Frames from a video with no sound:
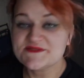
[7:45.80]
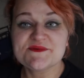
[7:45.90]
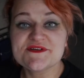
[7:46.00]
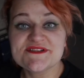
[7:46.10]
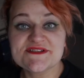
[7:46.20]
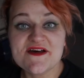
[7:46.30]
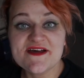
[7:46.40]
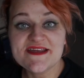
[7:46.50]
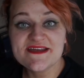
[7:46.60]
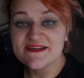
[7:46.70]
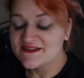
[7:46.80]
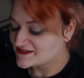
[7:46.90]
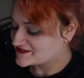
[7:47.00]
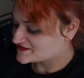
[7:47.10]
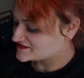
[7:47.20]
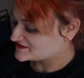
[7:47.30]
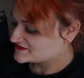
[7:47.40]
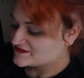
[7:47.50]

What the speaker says: This book is signed!